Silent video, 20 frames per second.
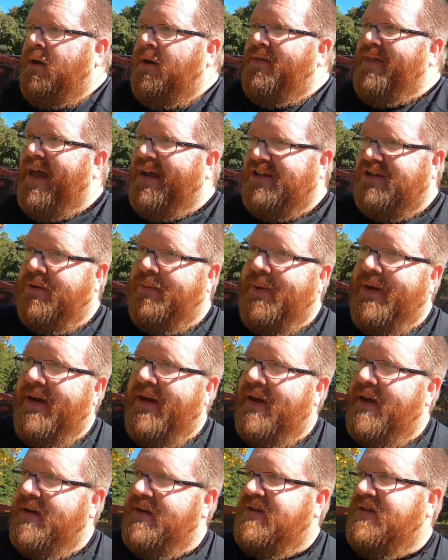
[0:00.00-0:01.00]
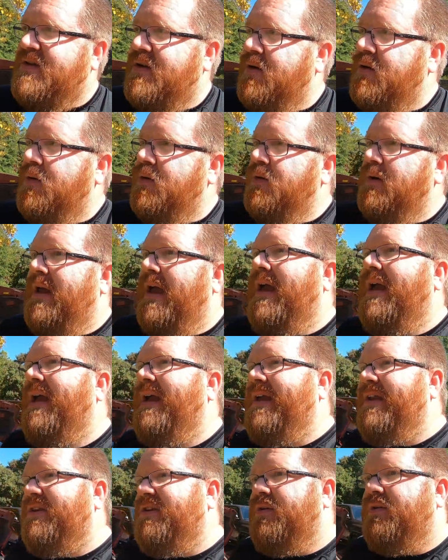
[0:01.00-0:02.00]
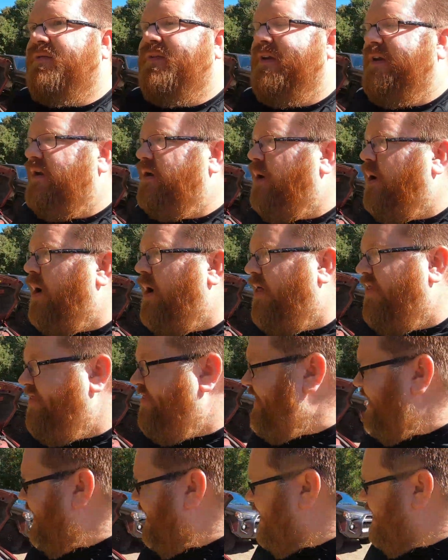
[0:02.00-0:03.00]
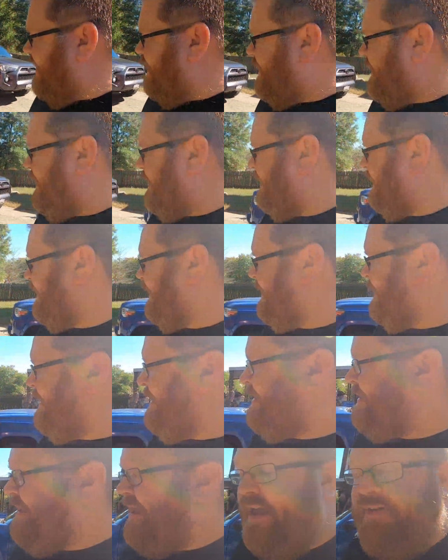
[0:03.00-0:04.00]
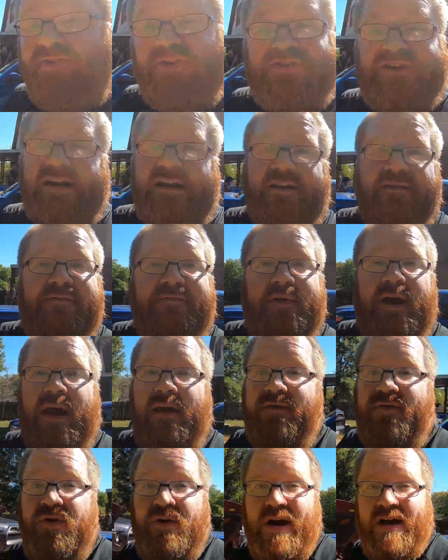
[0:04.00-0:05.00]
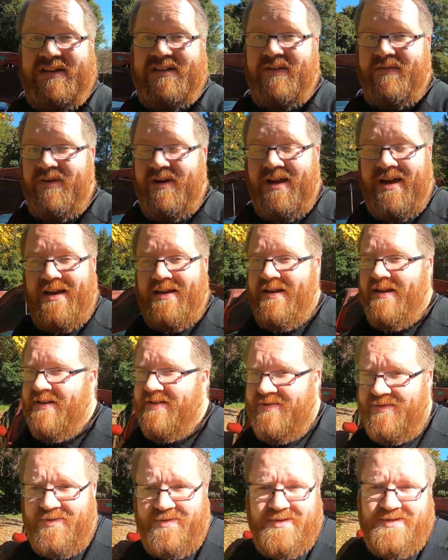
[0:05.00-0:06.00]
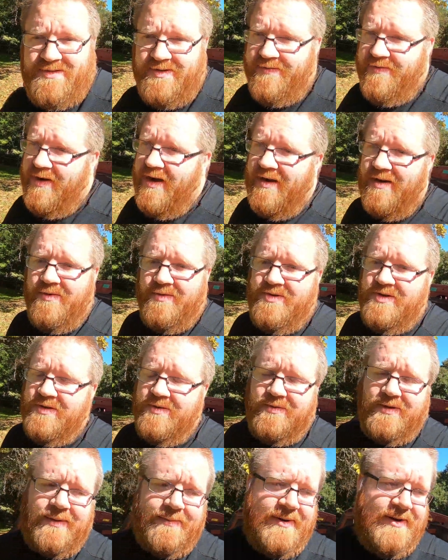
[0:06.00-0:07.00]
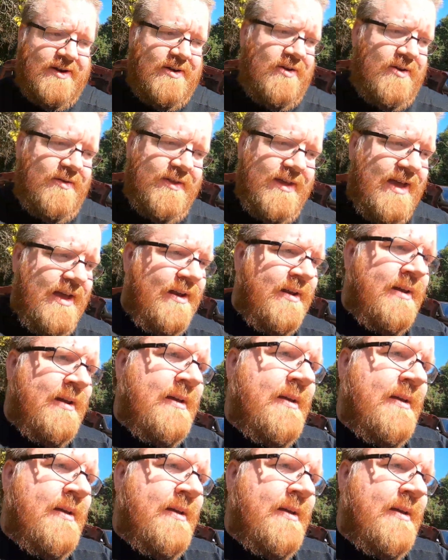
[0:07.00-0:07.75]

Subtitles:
that should be in soon. I can do a video on that. If you guys have any ideas for the Silverado too, let me know on that.